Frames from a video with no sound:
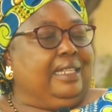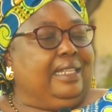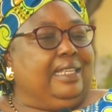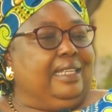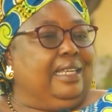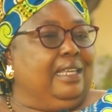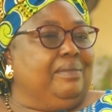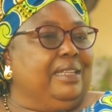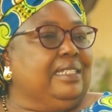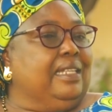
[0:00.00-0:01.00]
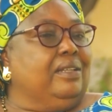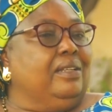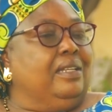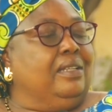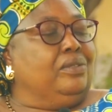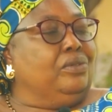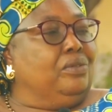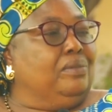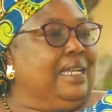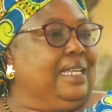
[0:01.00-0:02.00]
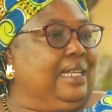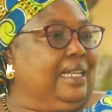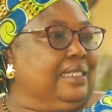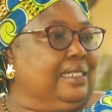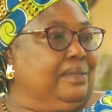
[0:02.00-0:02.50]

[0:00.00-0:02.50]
And then he came and then took my younger